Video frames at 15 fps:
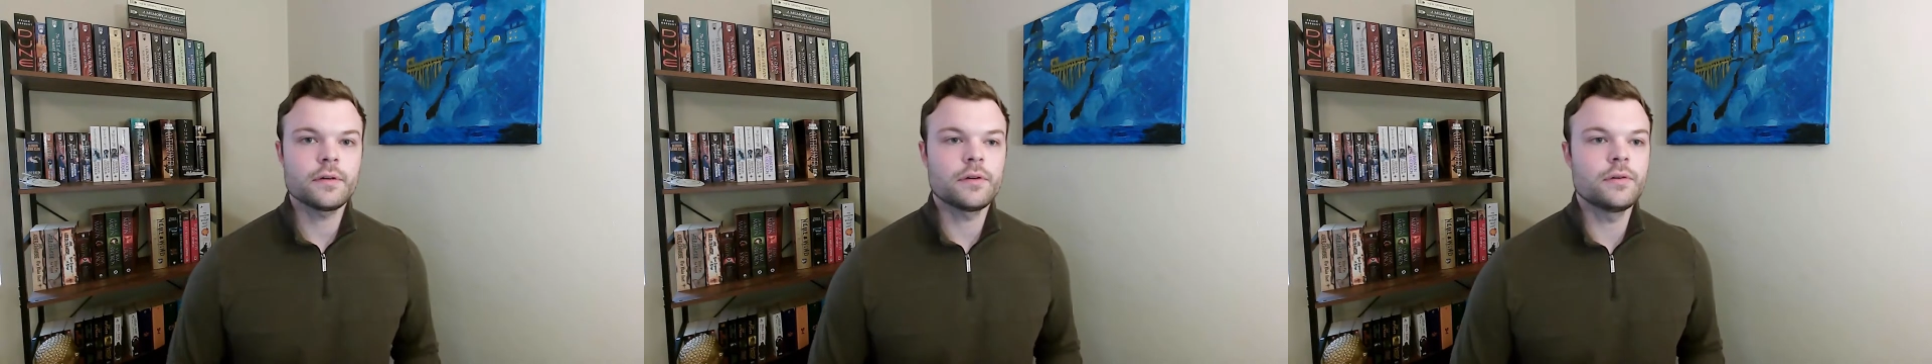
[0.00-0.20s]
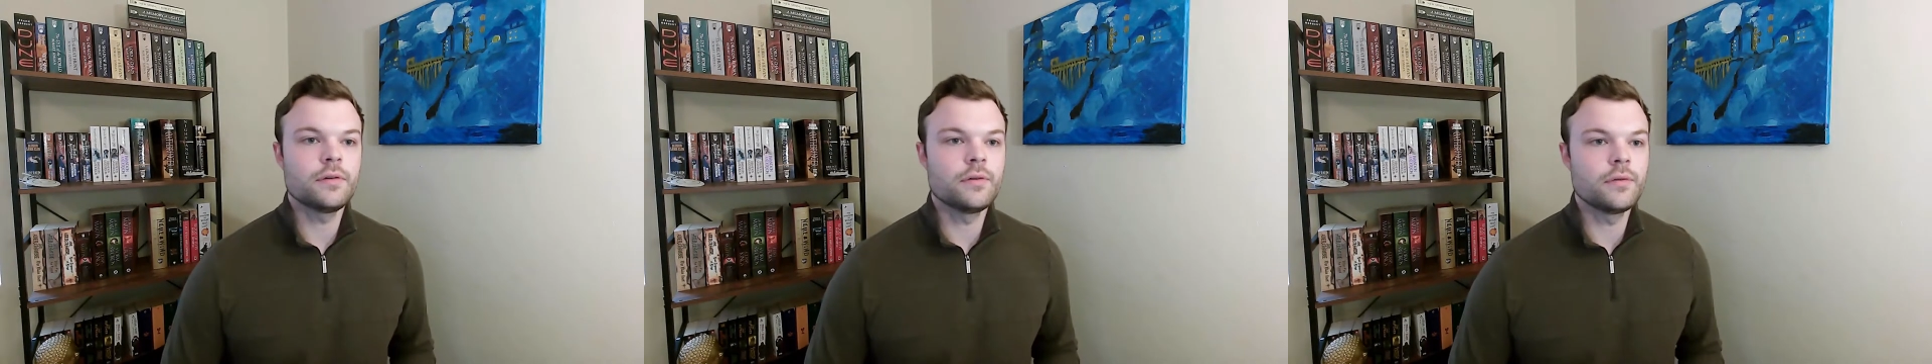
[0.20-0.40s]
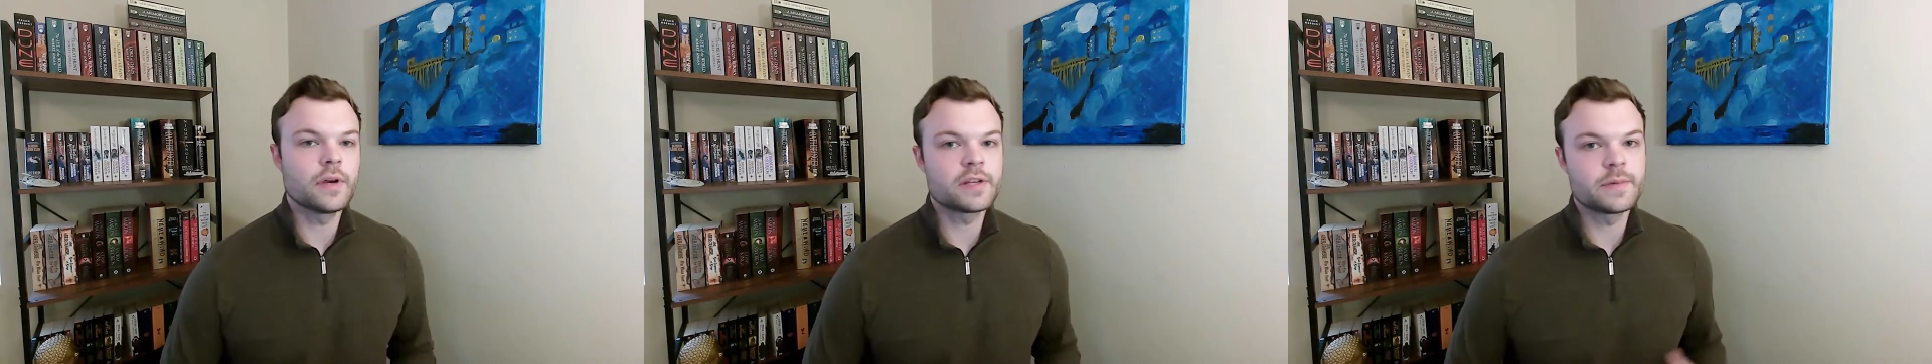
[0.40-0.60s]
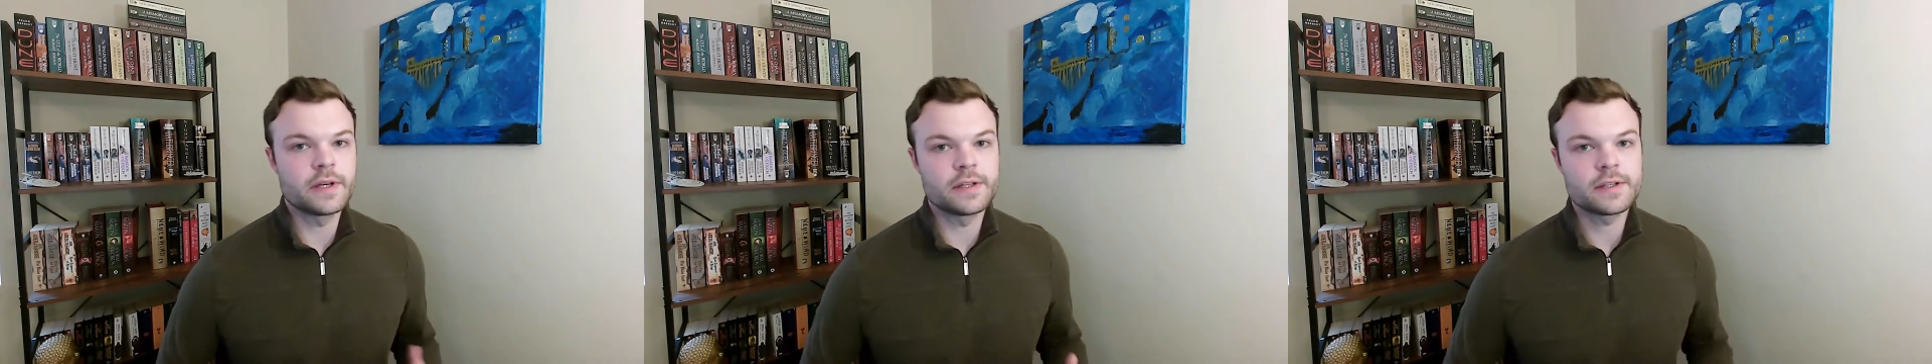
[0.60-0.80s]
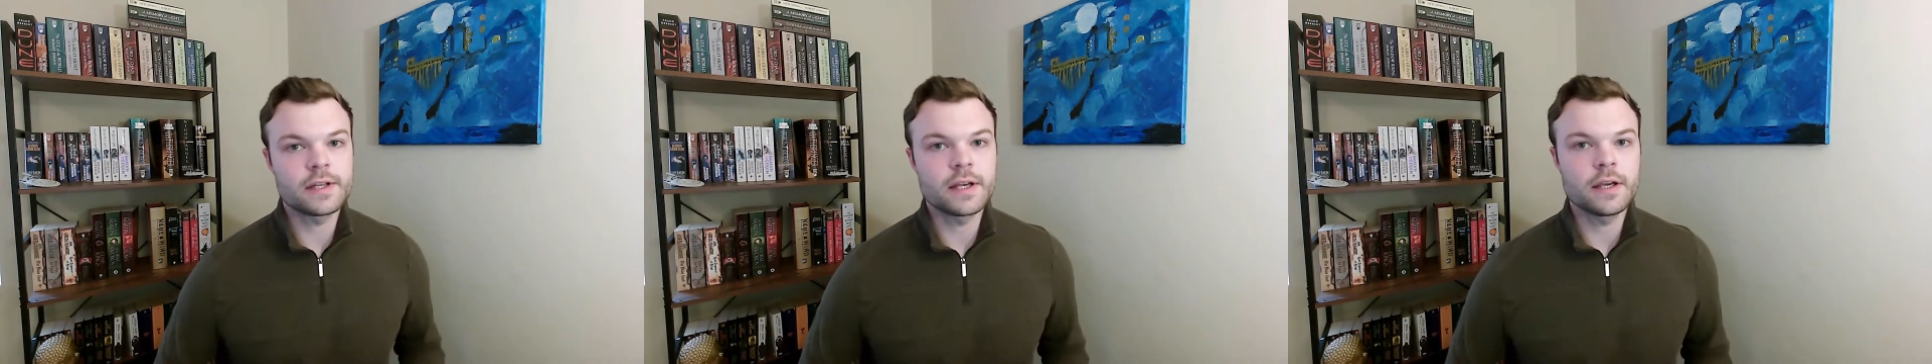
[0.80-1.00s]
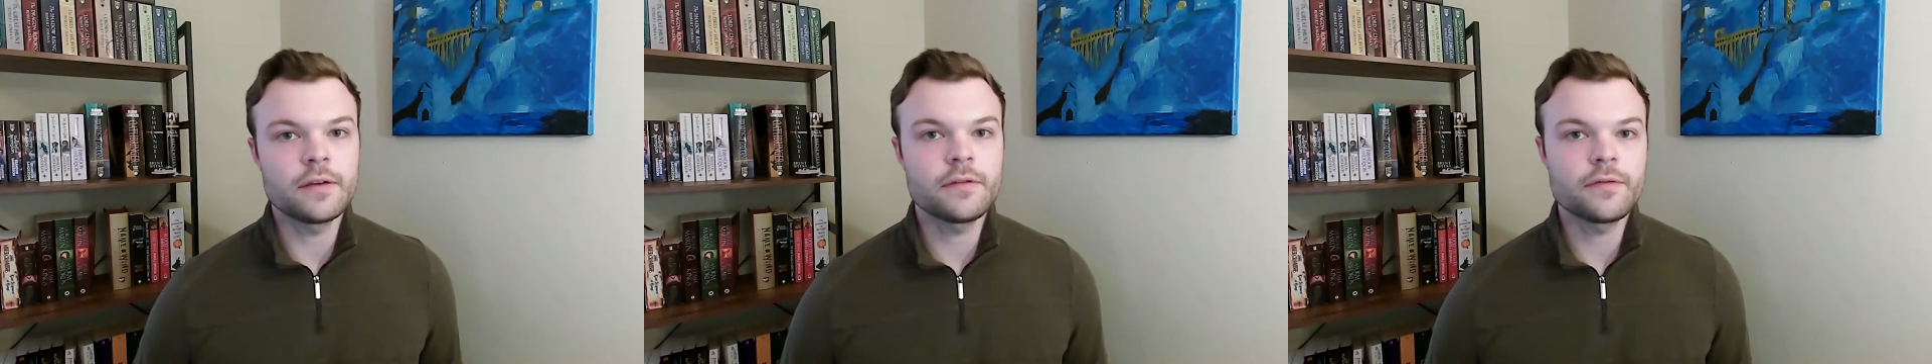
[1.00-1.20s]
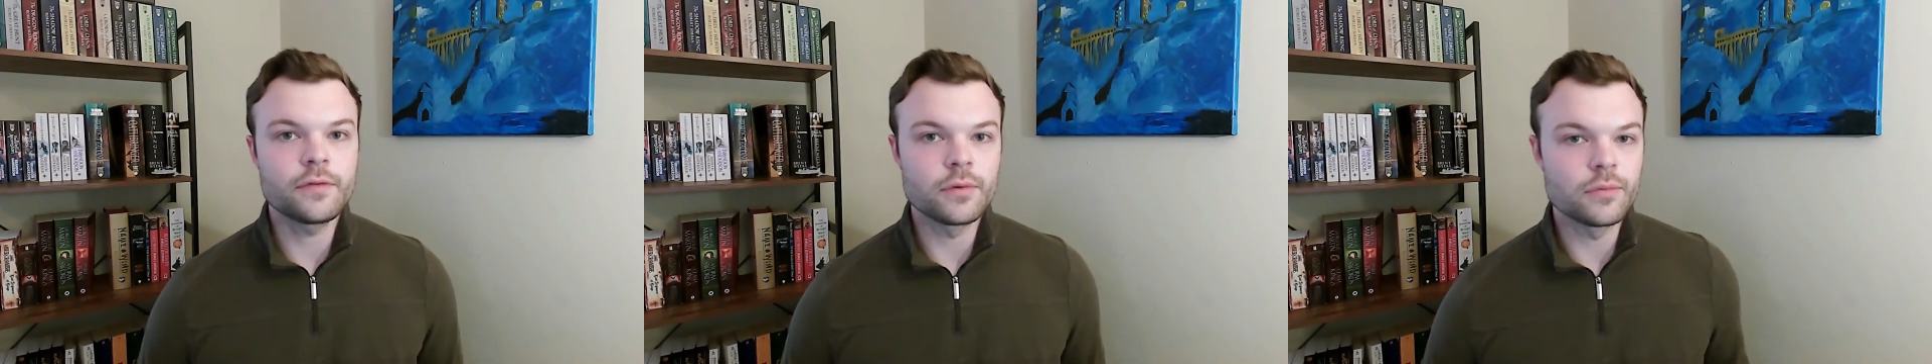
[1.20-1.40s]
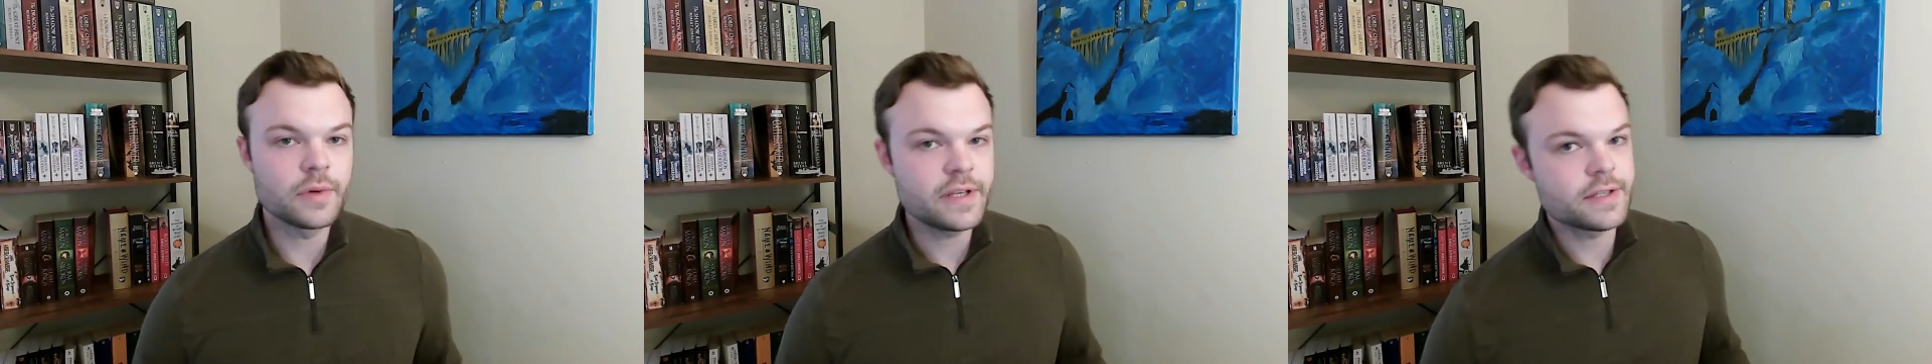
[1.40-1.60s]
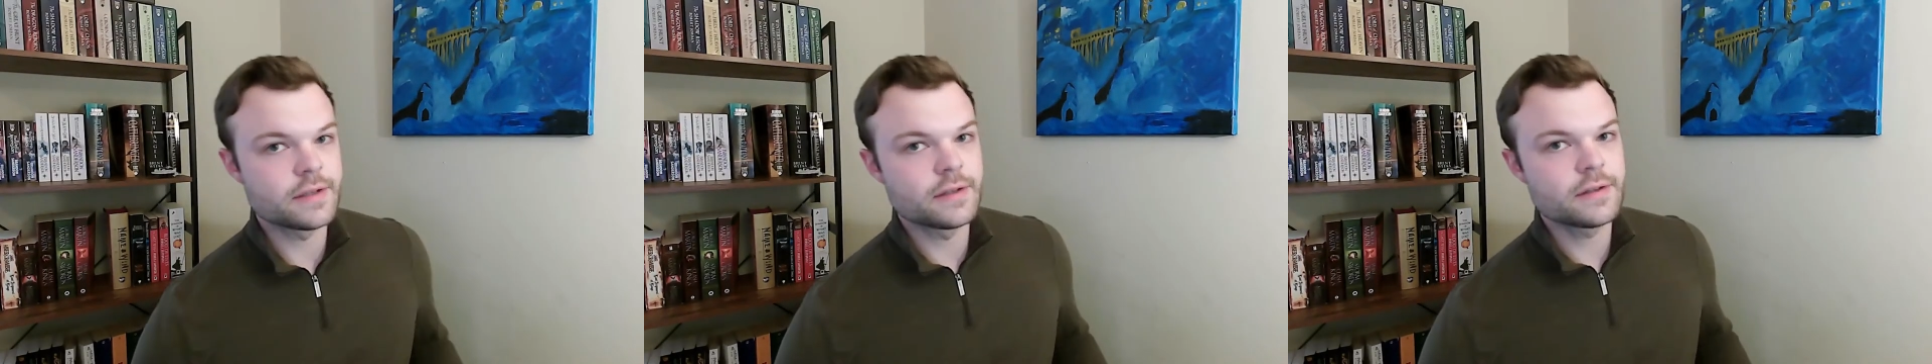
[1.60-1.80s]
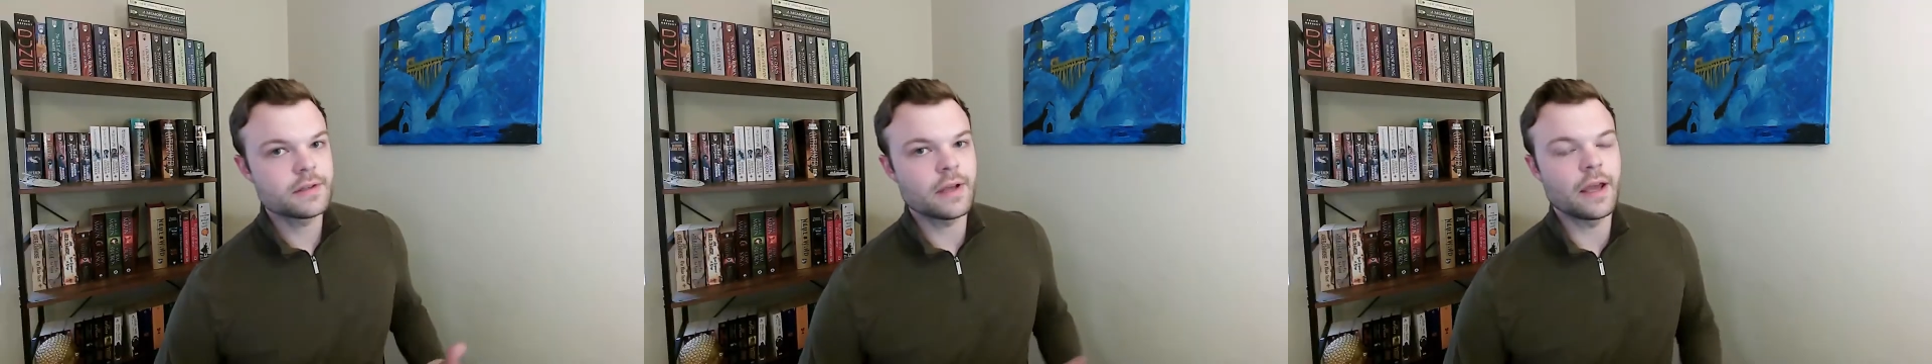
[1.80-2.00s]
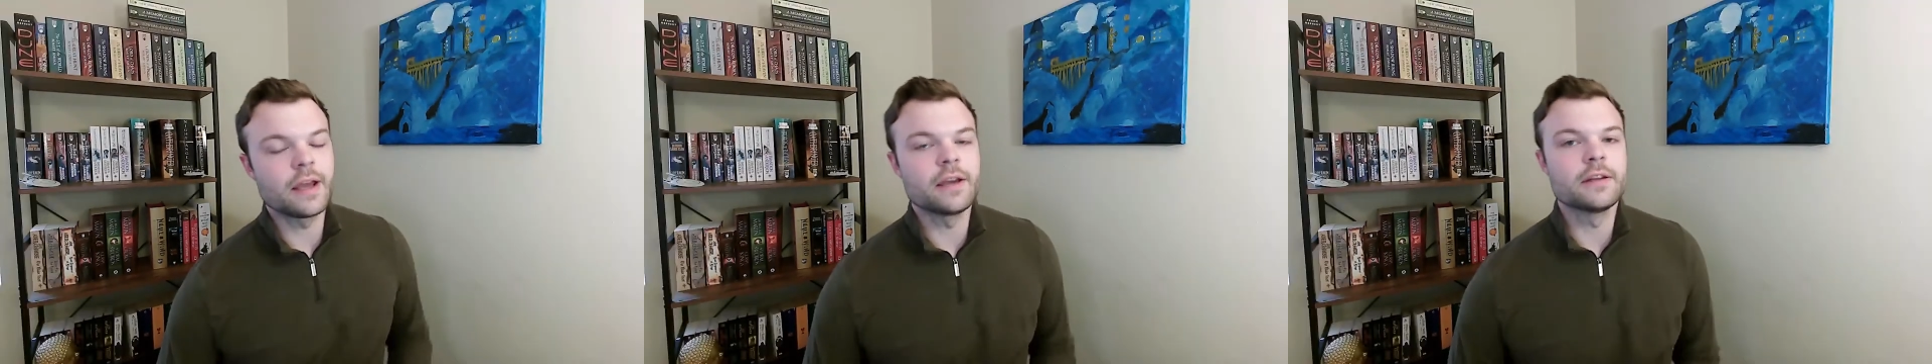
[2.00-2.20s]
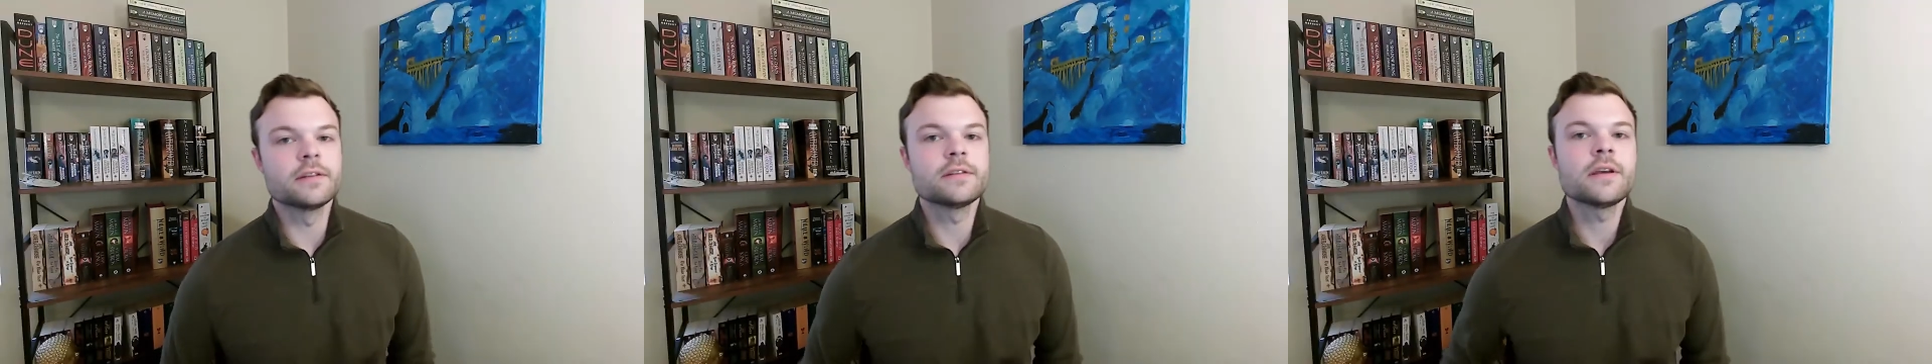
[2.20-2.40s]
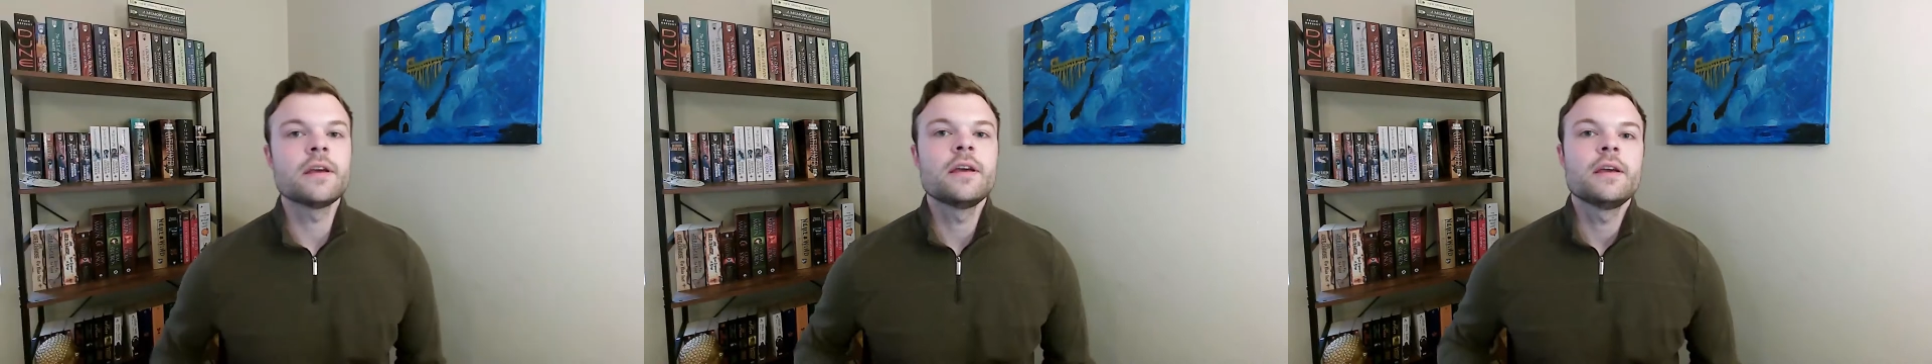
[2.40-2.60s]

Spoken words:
who has been enslaved for reasons, and